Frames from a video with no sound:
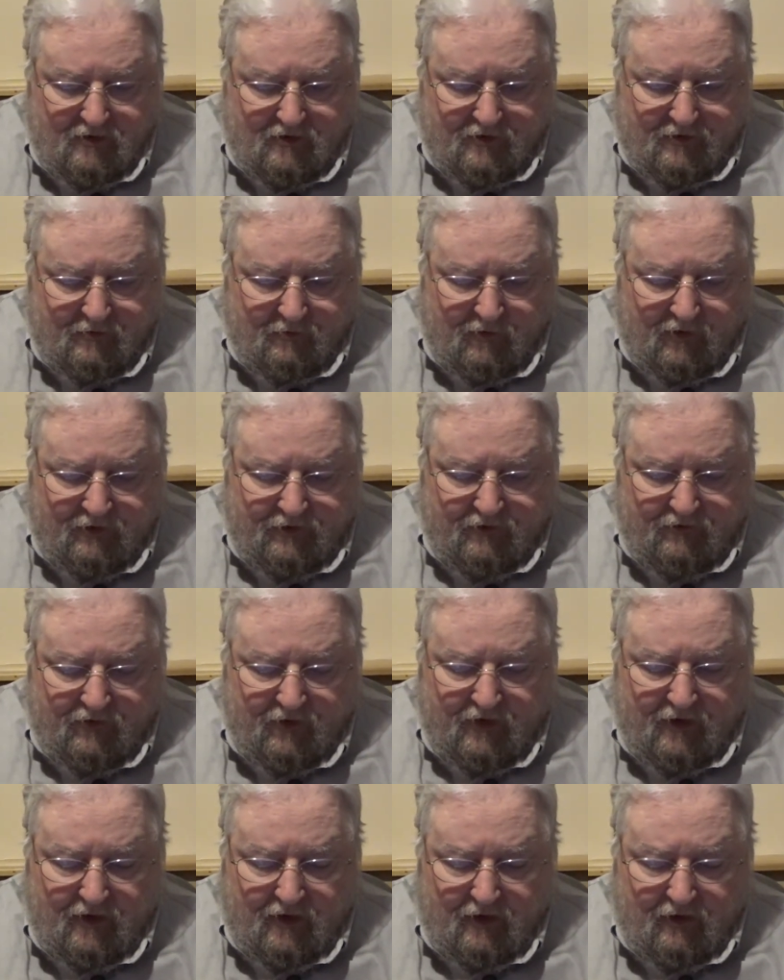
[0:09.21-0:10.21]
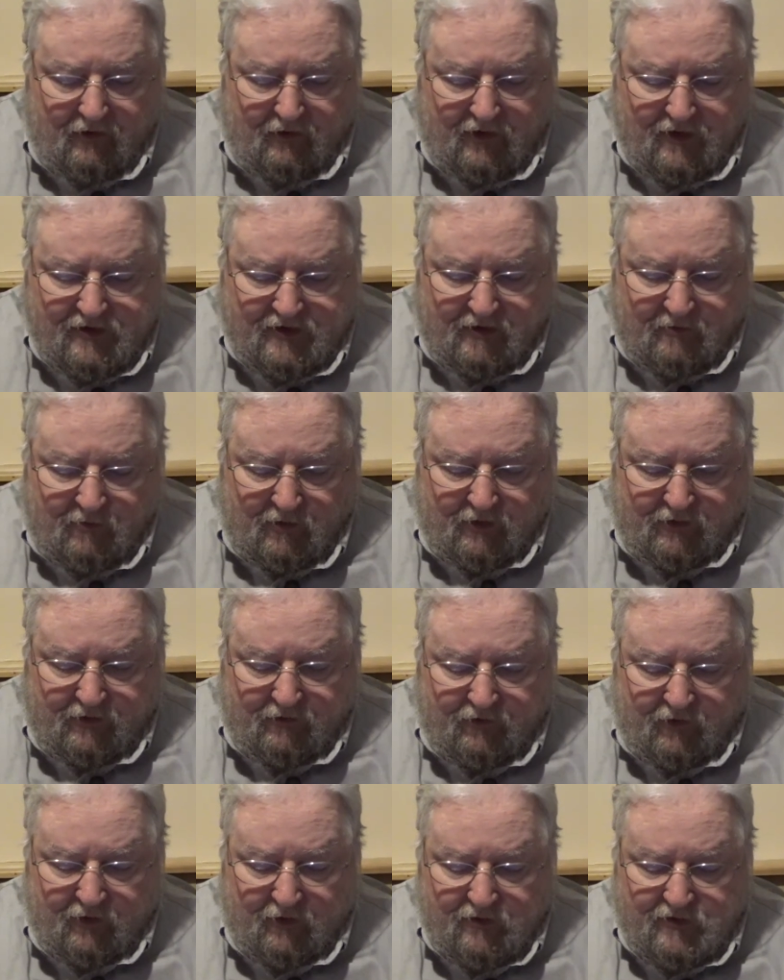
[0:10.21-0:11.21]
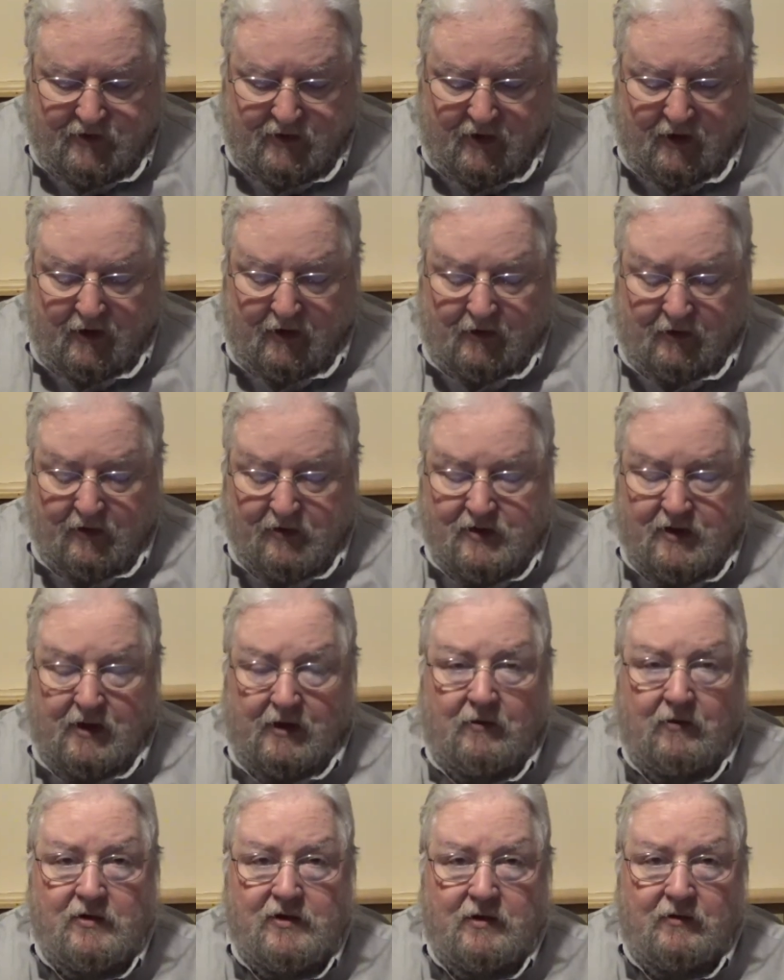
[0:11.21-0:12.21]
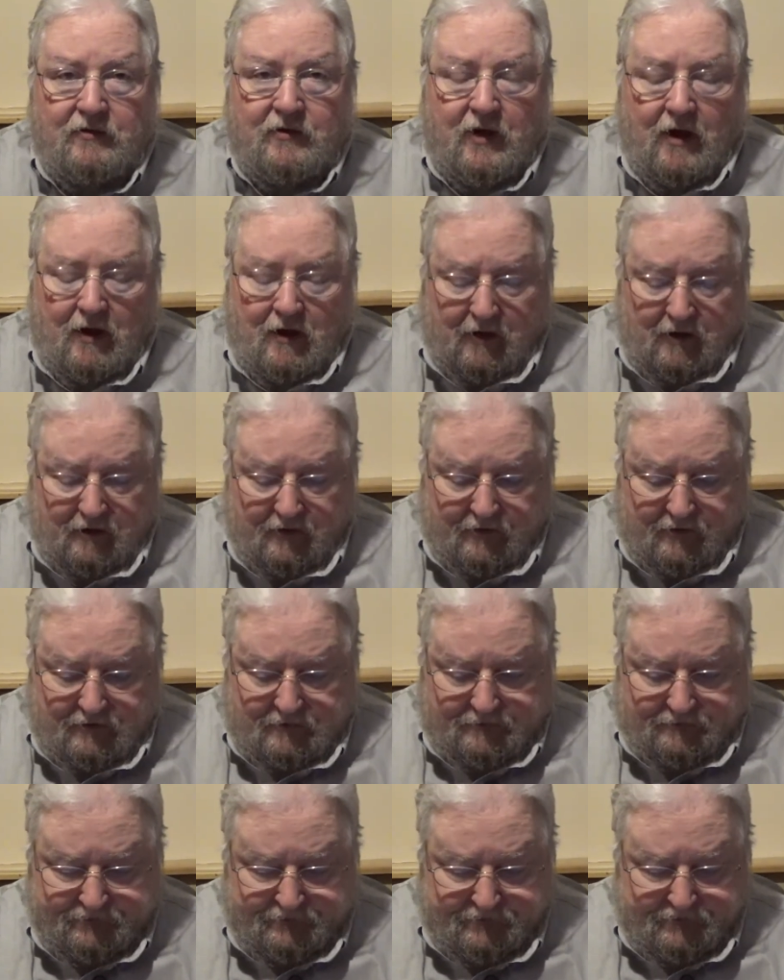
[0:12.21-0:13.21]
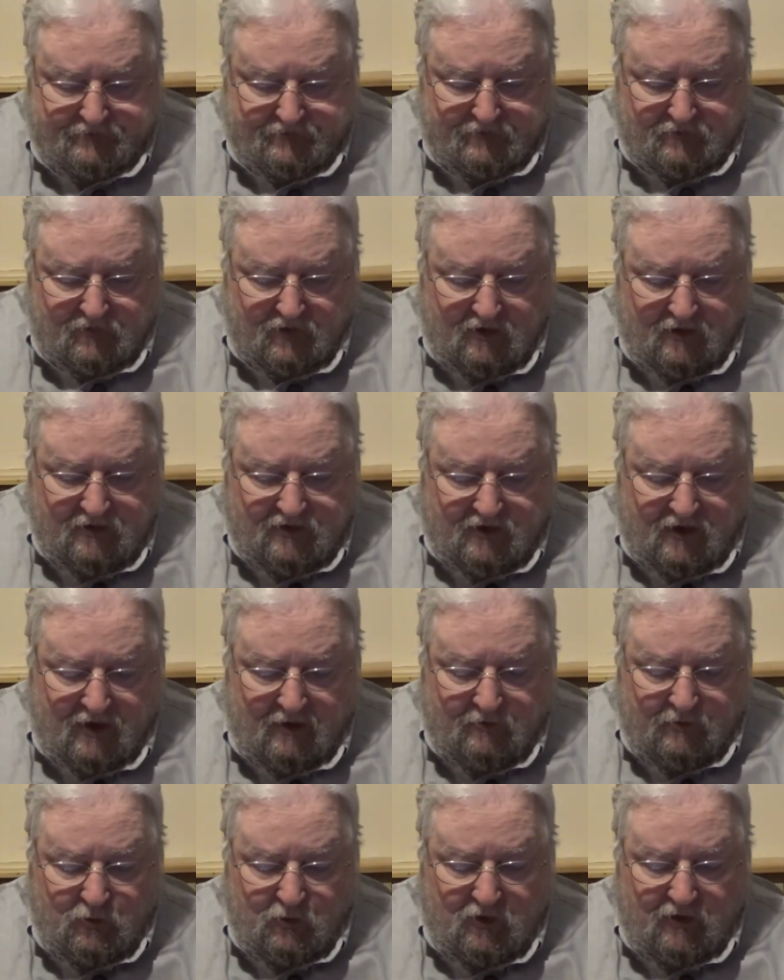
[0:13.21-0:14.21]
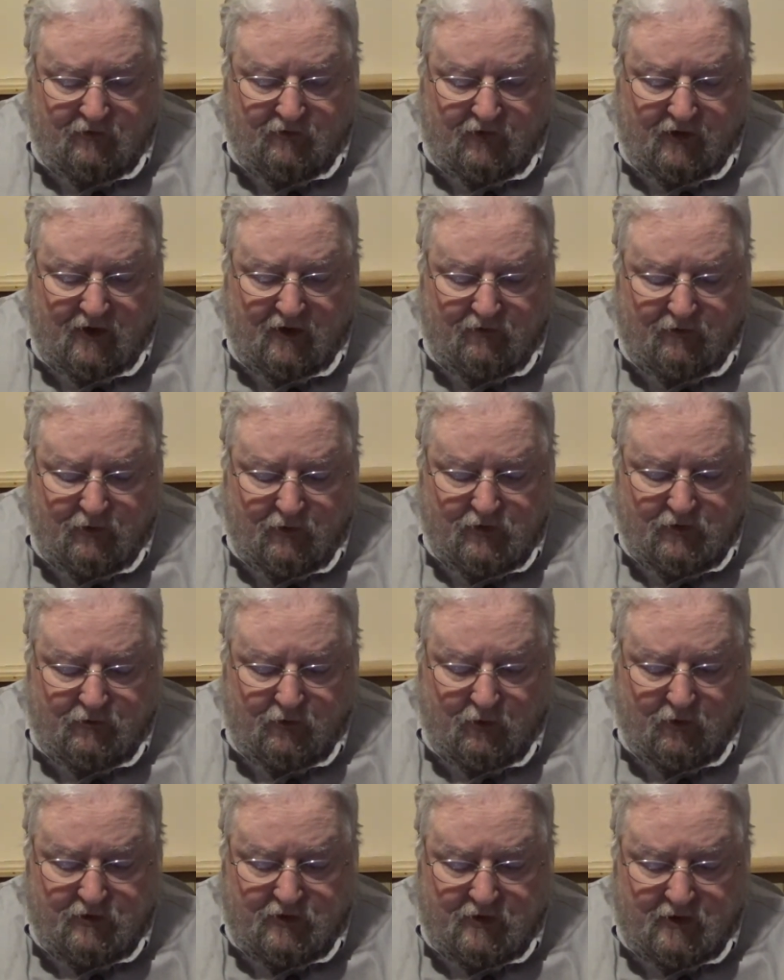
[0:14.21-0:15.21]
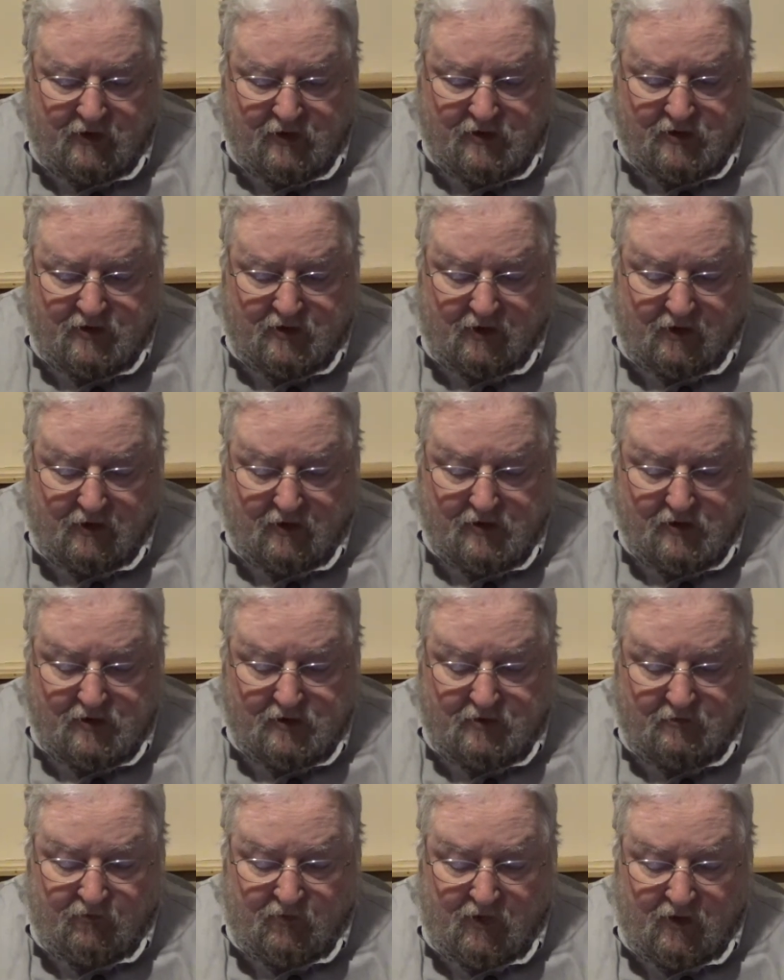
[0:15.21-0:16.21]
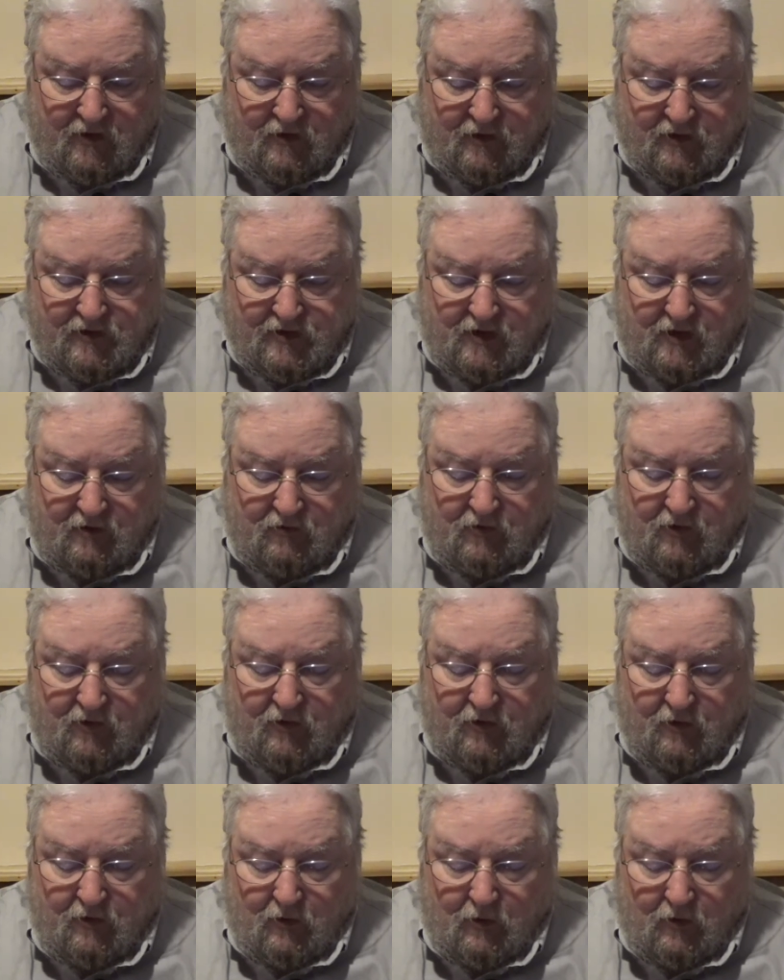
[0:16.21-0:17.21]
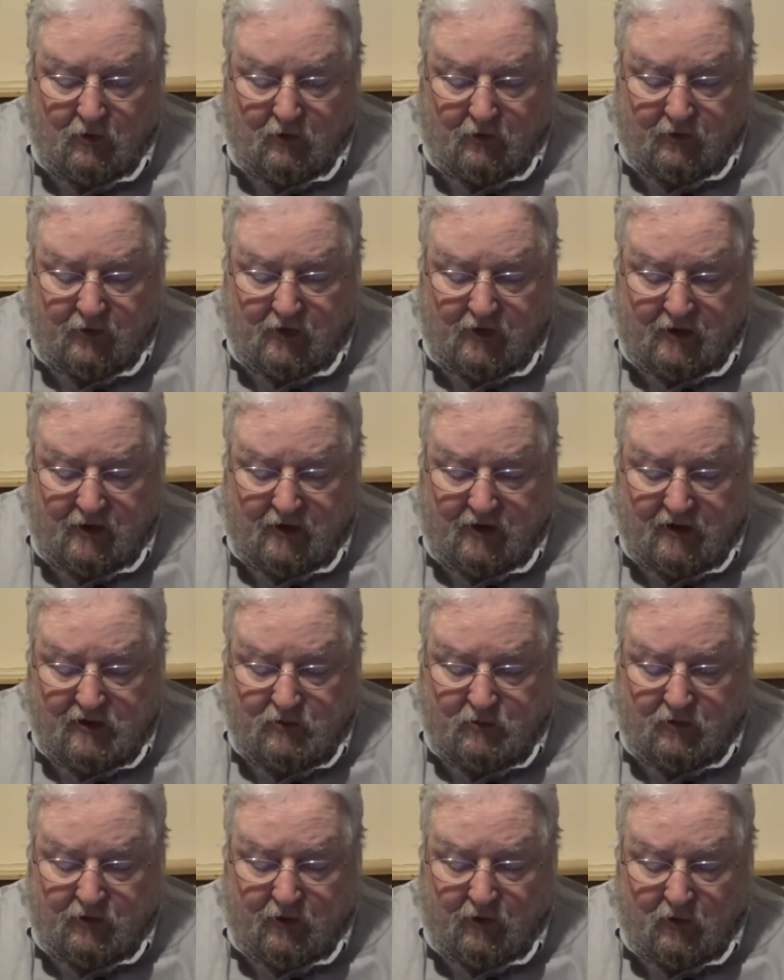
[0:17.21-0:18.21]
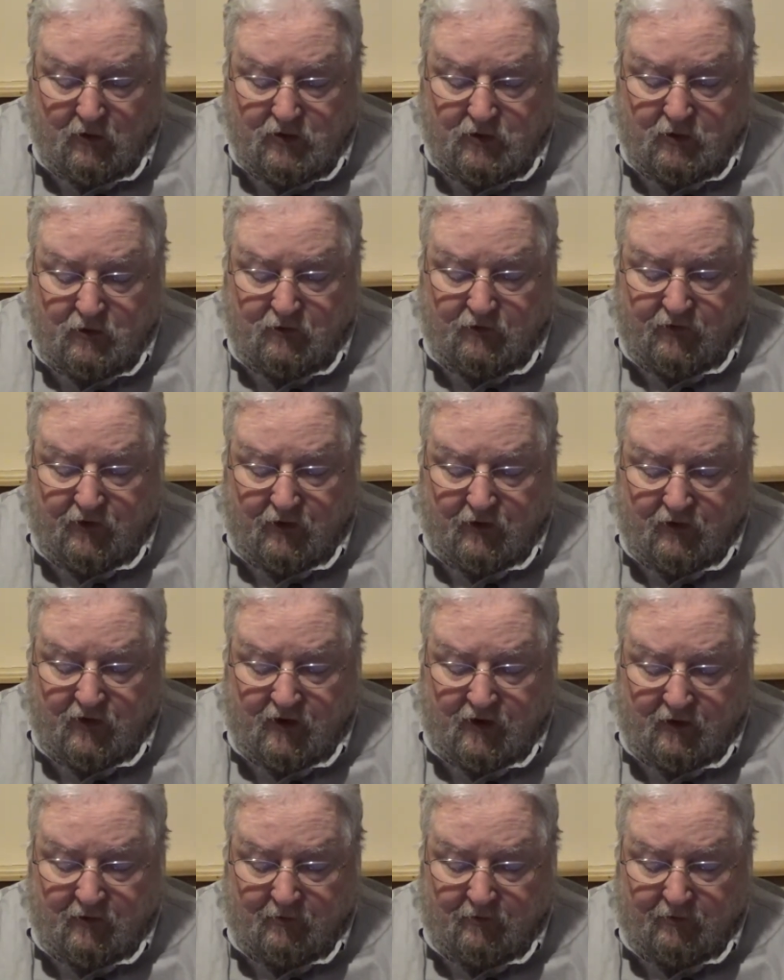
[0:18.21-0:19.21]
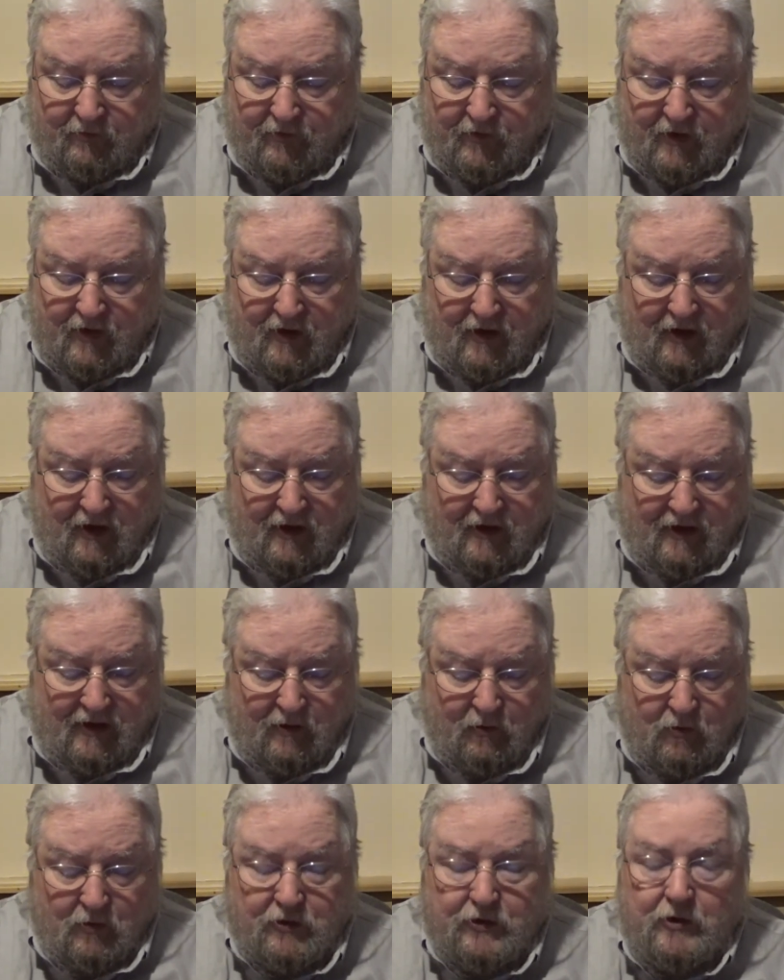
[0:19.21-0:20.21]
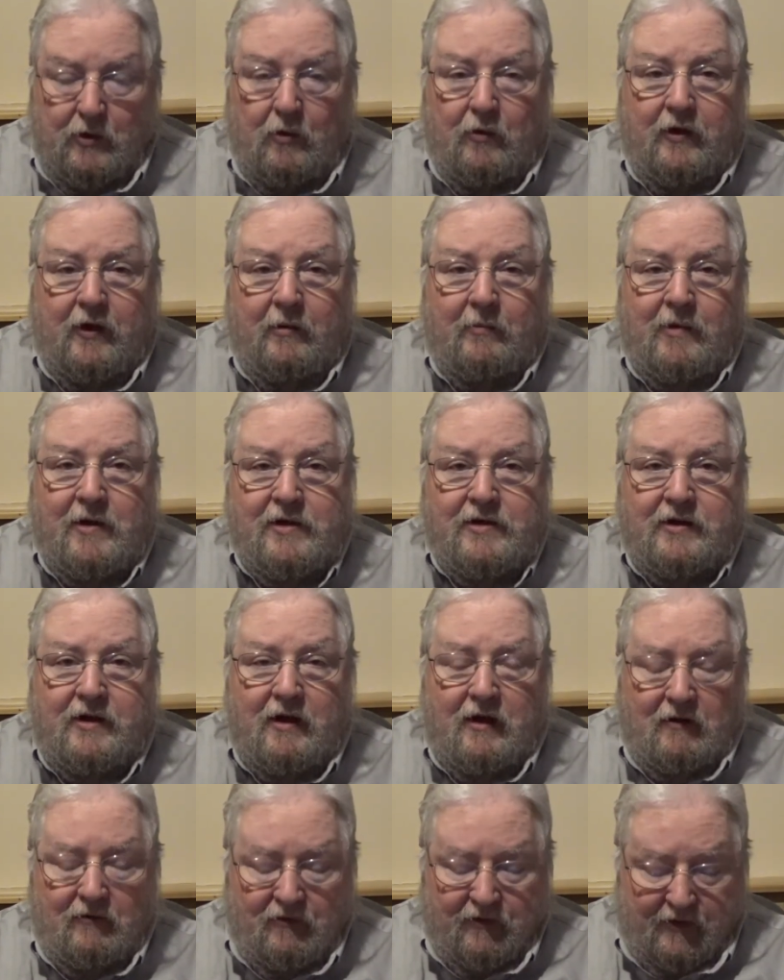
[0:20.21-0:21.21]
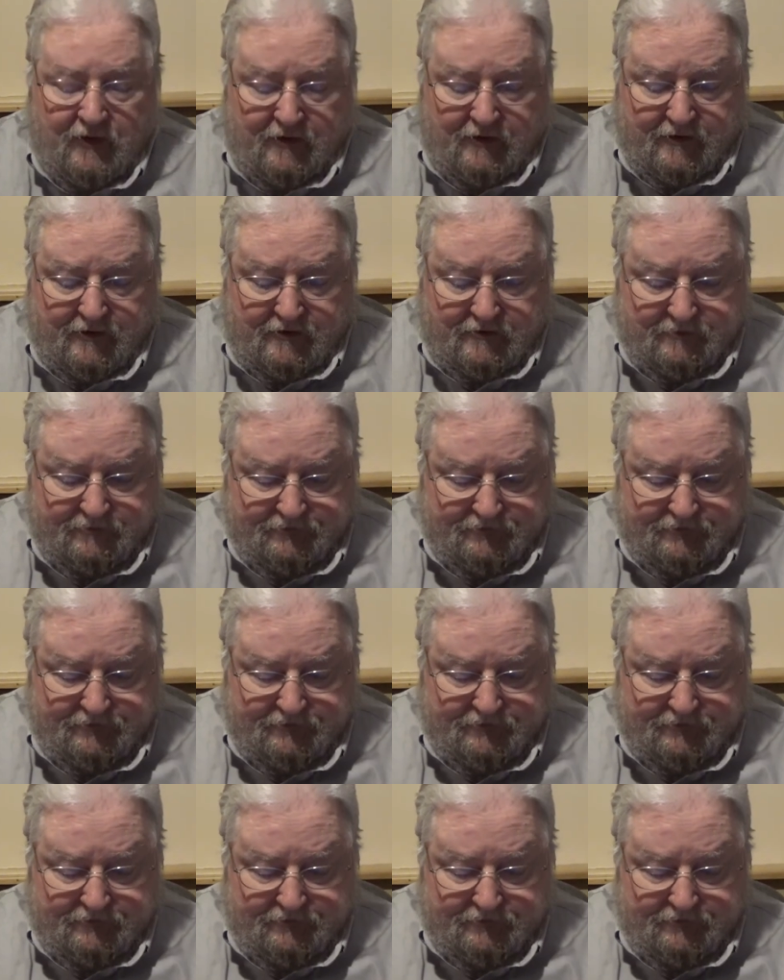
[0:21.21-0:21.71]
The month of Iyar is a month of understanding the secrets of God. Psalm 25, verse 14 says, "The secret of the Lord is with those who fear Him, and He will show them His covenant."